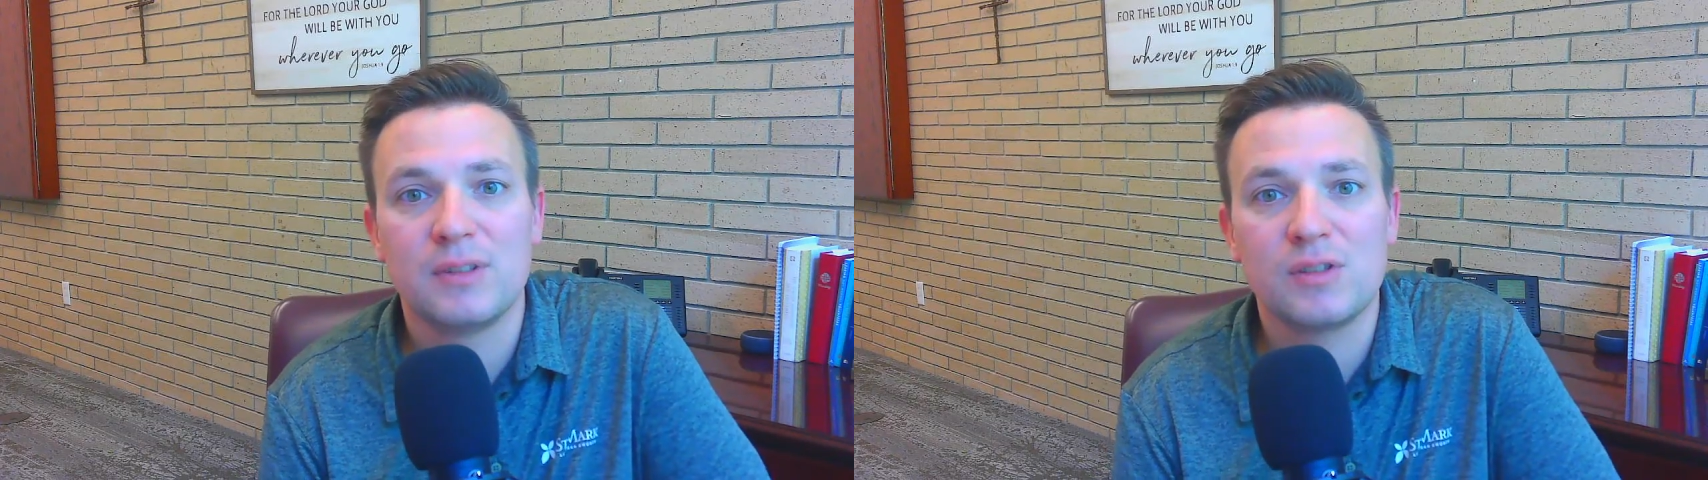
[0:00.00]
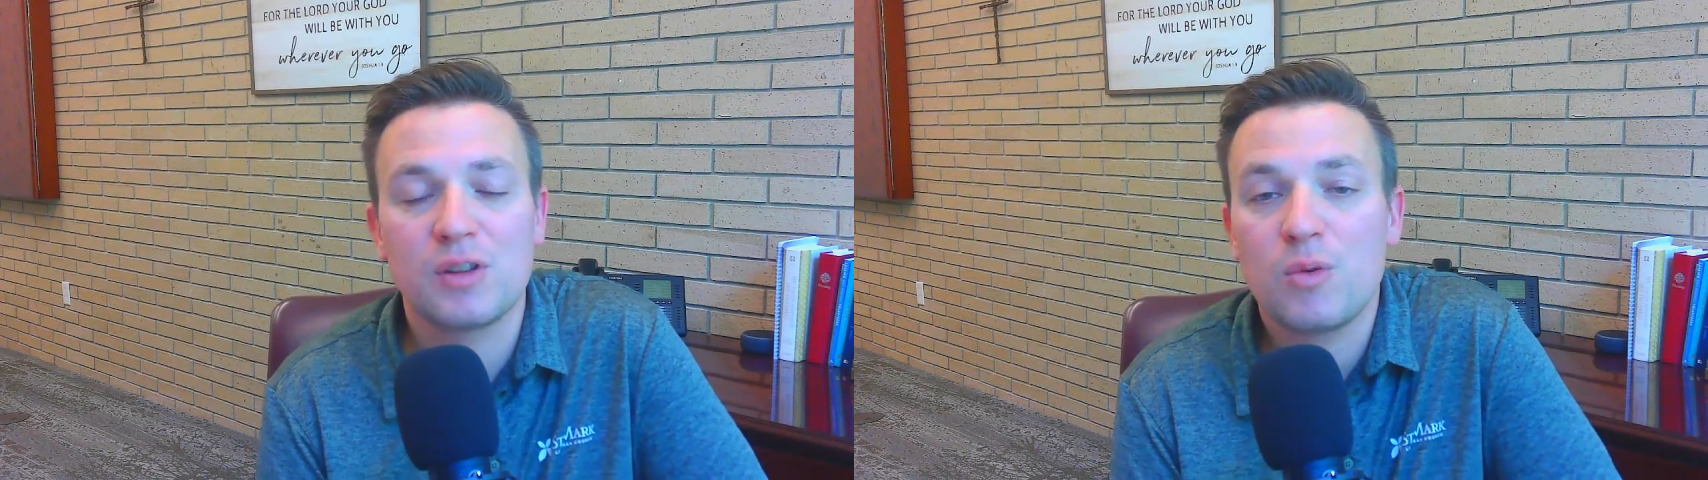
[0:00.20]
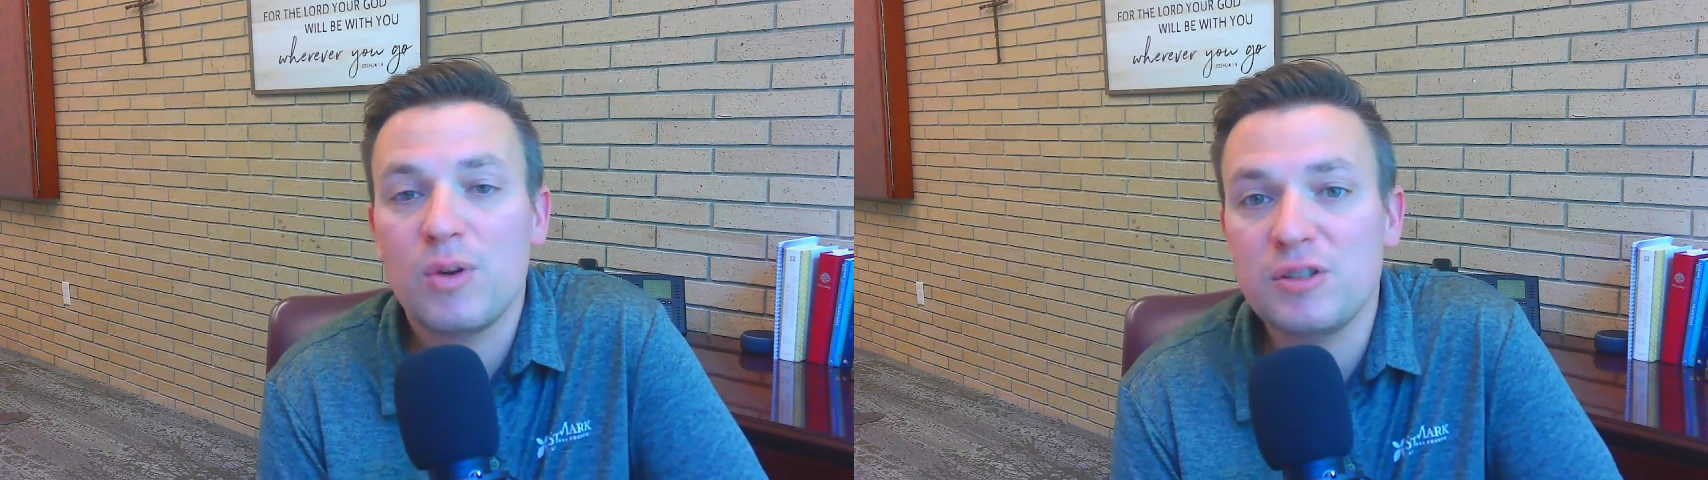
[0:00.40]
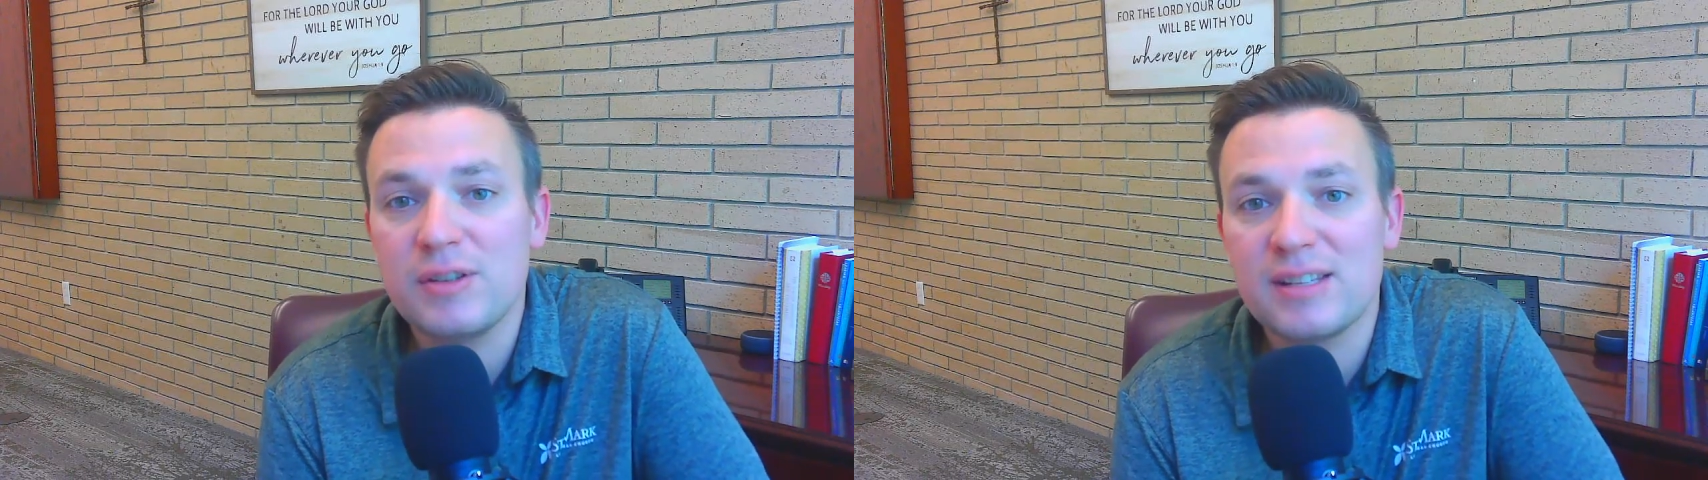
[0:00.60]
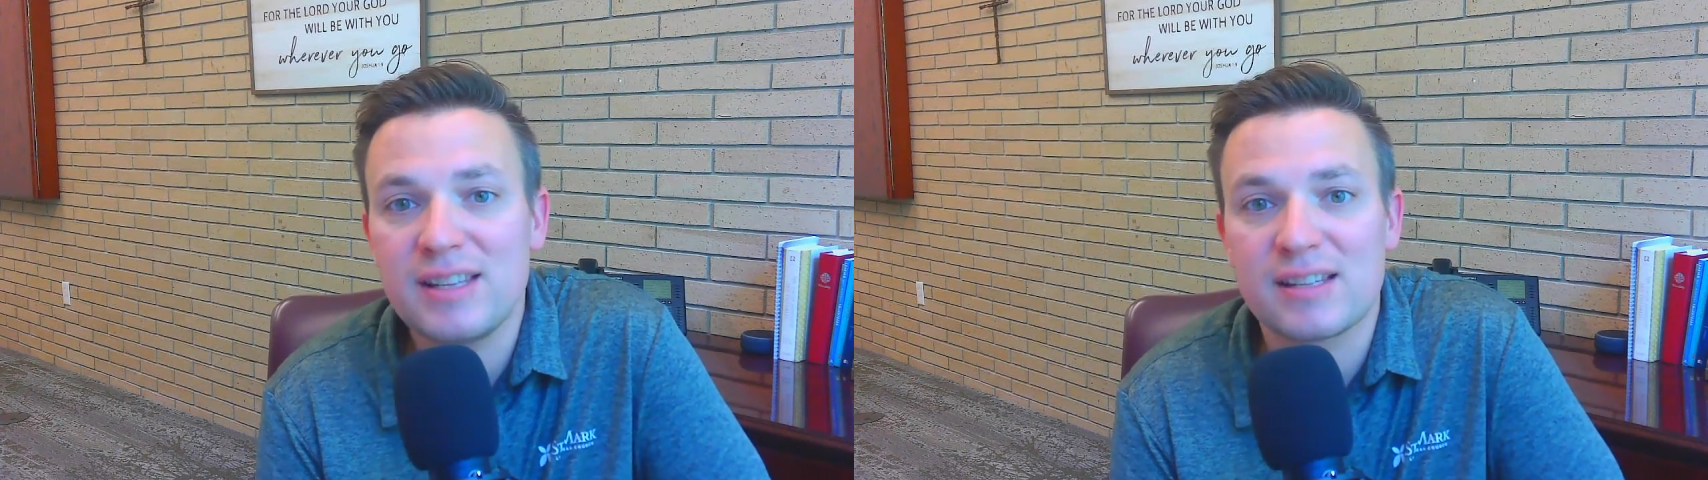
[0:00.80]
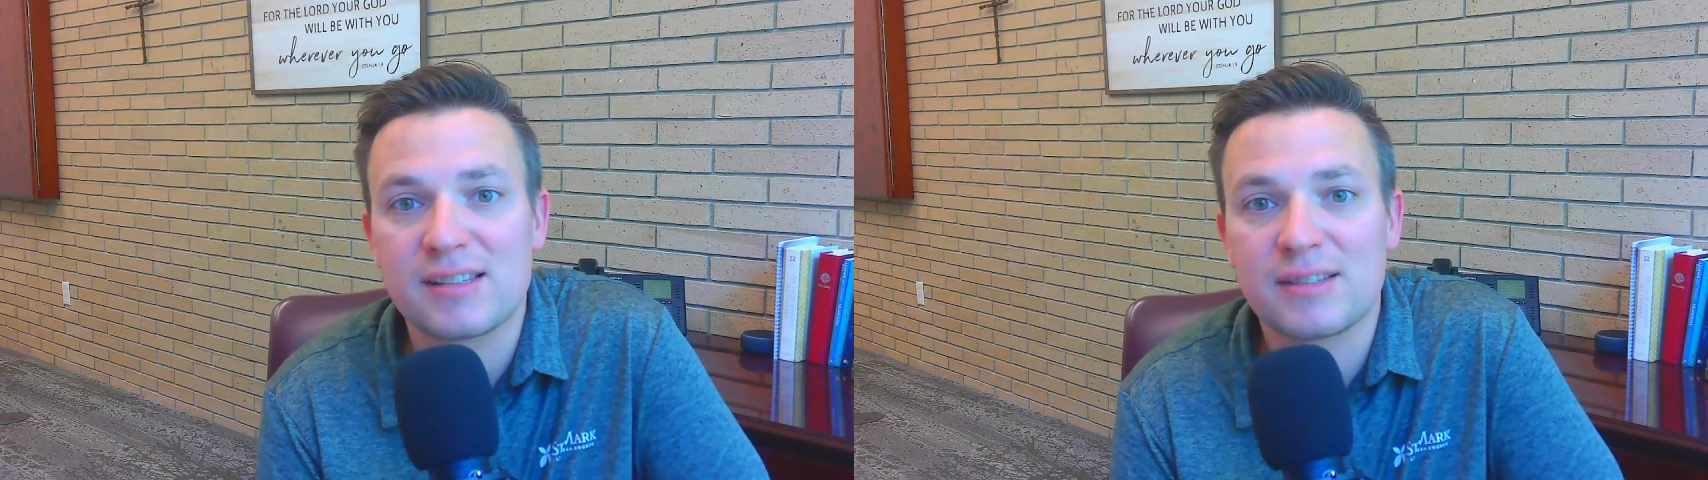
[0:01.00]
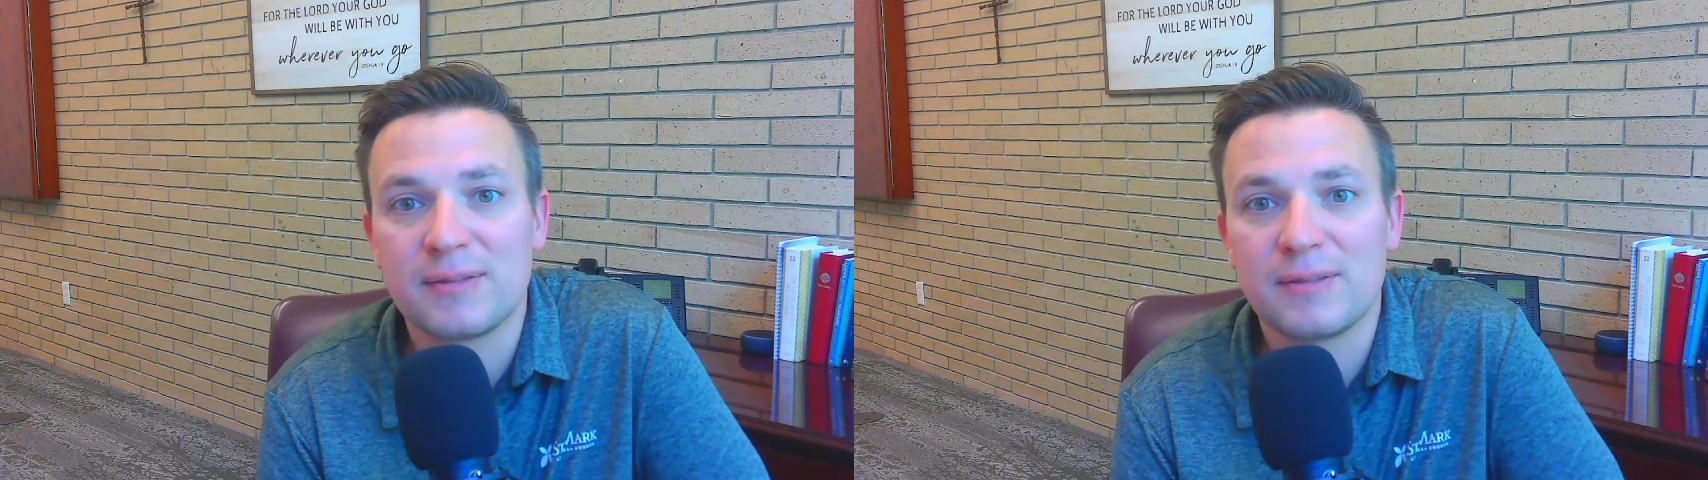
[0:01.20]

So the question is this: